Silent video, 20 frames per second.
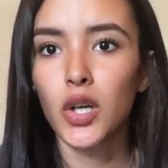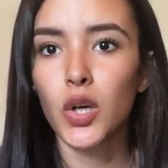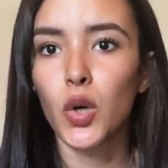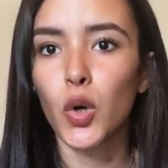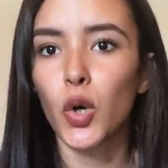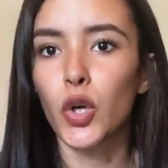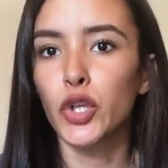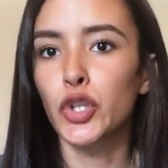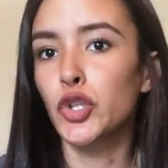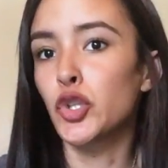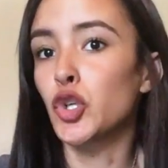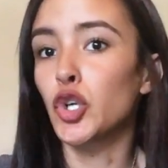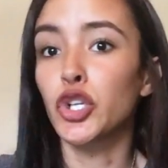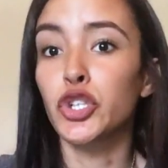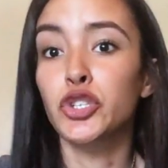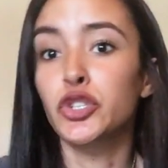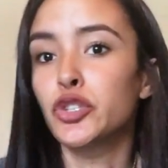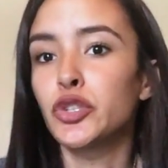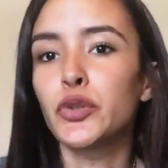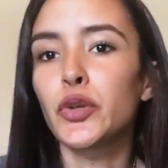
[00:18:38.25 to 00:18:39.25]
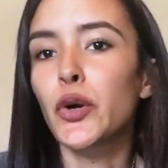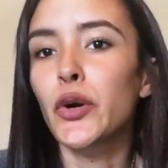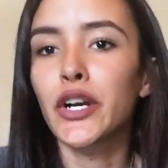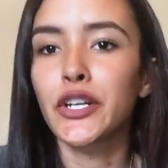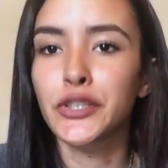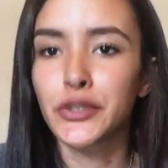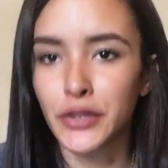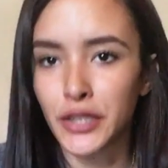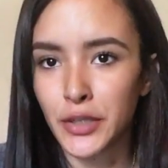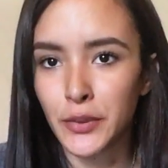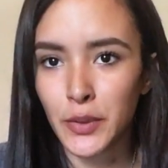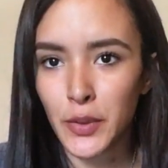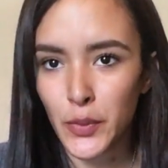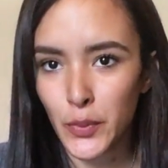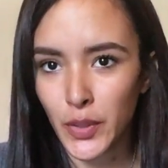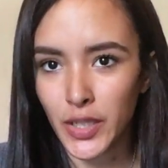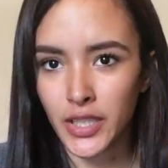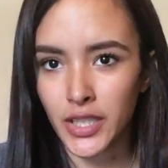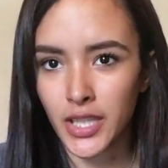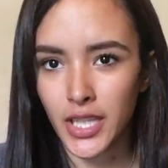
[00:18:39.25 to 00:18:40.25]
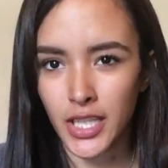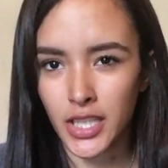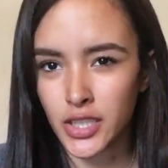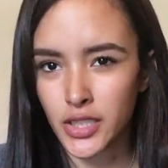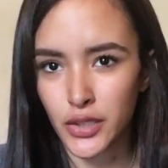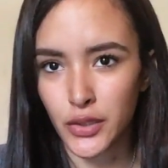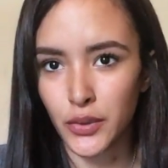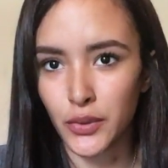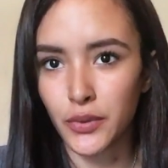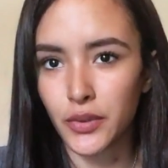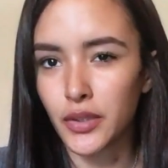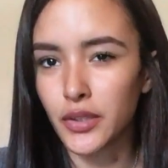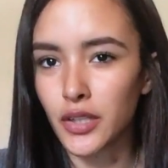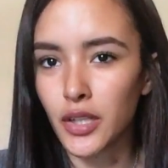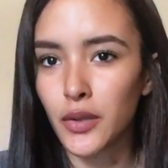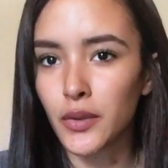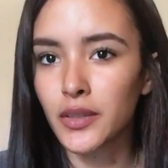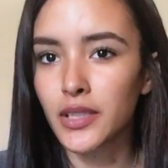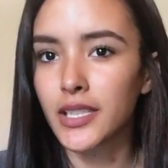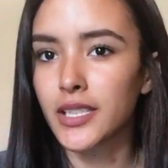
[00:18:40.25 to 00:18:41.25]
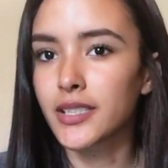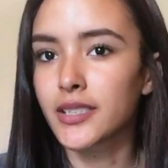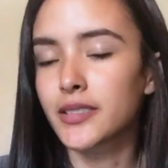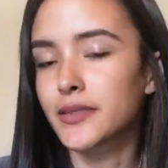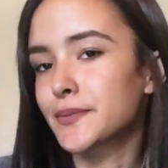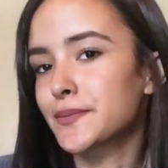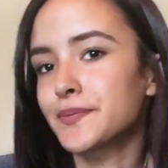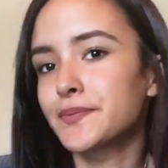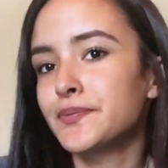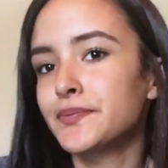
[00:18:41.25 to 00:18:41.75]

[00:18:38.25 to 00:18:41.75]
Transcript: or you don't agree with what they do. You know, like,